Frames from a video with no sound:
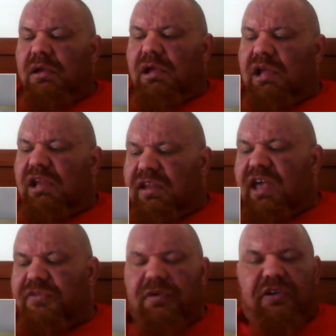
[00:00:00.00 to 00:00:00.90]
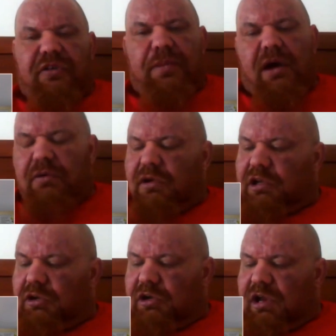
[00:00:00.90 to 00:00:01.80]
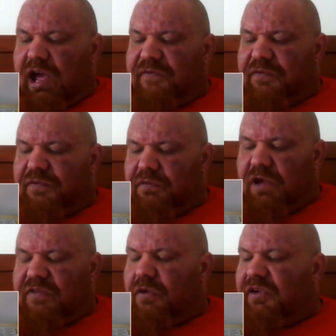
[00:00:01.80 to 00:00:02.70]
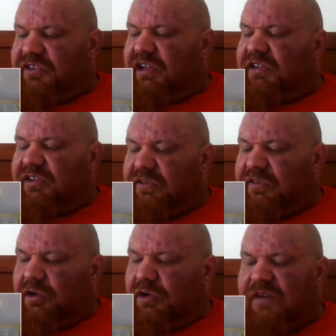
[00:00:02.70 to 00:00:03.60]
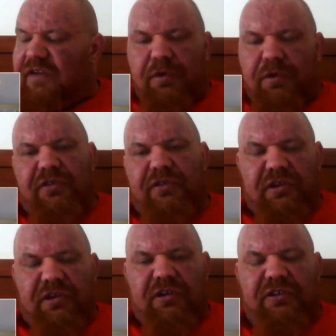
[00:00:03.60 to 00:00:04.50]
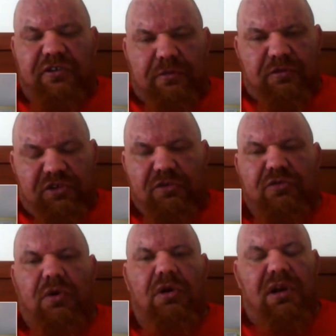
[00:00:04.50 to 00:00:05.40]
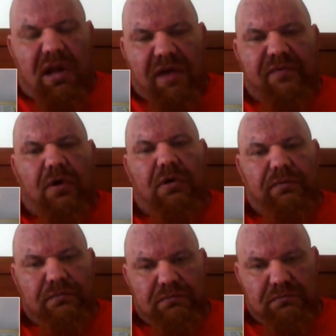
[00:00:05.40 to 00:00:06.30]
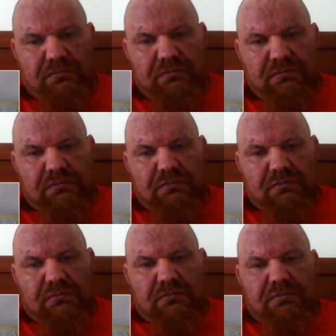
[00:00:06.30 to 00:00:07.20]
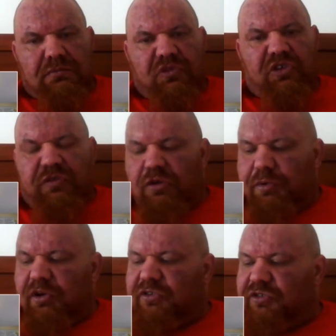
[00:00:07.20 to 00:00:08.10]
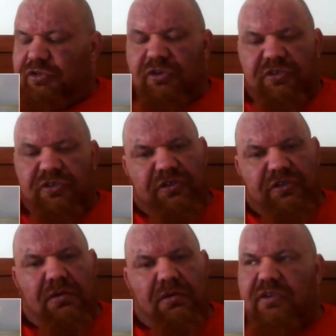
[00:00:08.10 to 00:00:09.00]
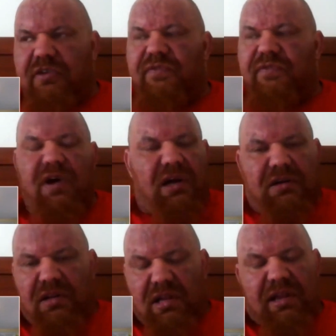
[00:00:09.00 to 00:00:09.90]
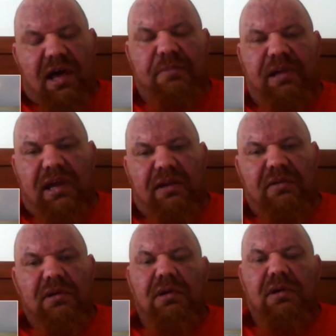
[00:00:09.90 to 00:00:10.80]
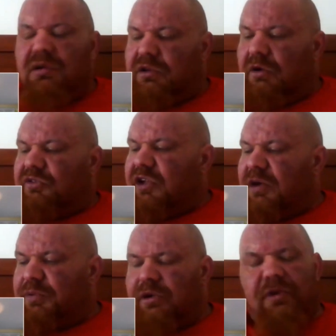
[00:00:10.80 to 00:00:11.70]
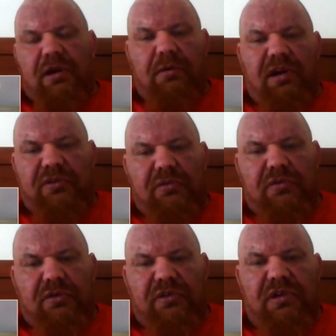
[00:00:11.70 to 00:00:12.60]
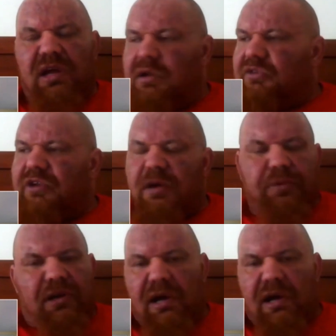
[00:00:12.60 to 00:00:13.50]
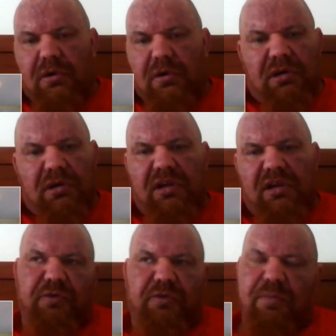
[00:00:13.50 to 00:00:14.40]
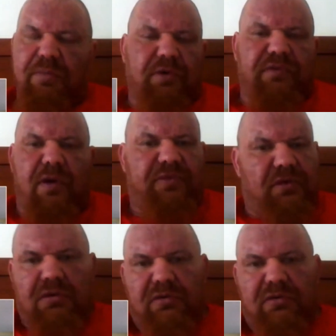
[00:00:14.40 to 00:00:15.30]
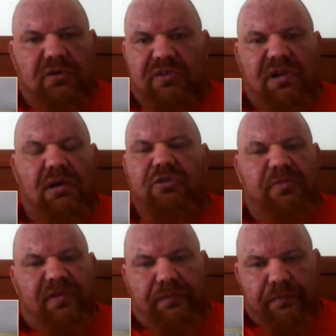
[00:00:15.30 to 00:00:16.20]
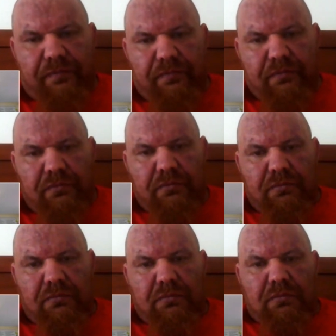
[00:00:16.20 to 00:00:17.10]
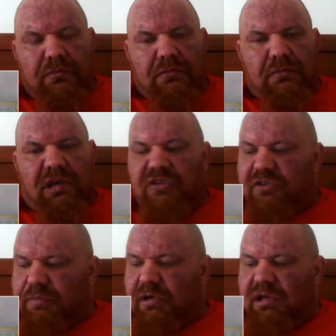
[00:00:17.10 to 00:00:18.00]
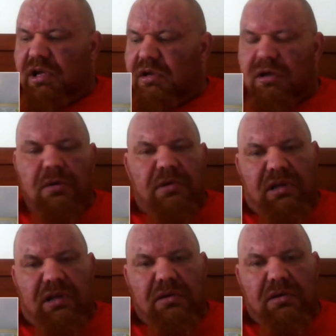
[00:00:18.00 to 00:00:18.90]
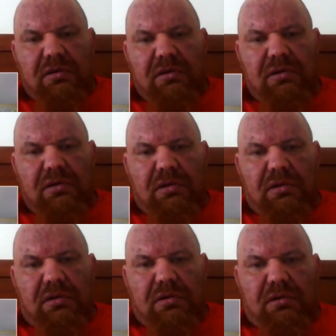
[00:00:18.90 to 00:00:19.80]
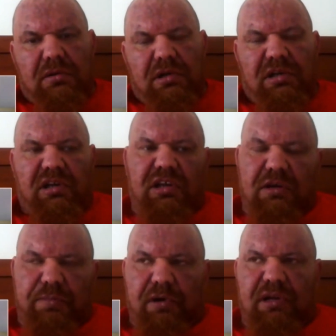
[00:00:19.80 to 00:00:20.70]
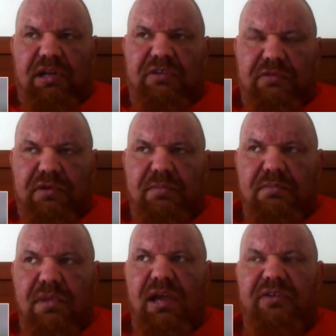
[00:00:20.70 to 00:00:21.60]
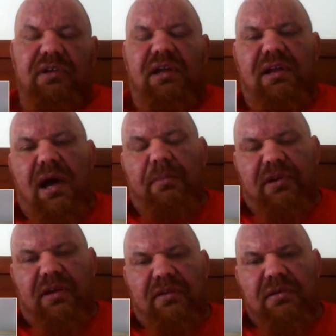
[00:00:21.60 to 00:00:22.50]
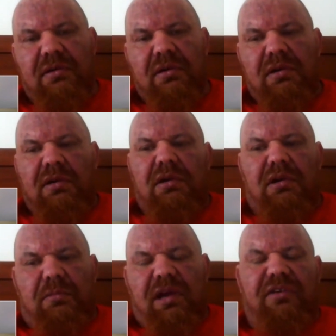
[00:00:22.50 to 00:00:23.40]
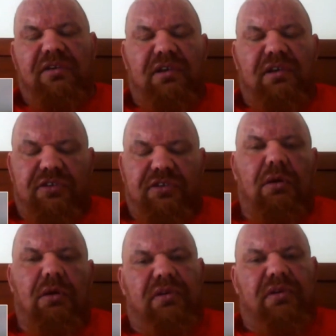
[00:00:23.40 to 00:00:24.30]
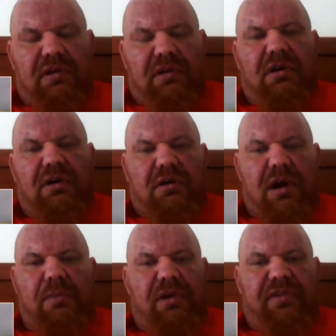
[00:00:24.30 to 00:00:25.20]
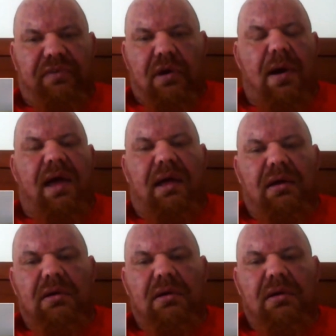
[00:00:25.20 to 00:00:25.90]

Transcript: And that's what it's about. You can have, I've always said this, if you're going to have poisons in your system, choose one and have one. So if your poison choice is steroids, then fine, then let that be it. Don't start putting recreational drugs in there, don't start putting alcohol in there, don't start putting pharmaceutical drugs in there on top of it. Mm-hmm. Because your body can't cope with it. Your body is amazingly adaptive and amazingly tolerant of a lot of crap we throw at it.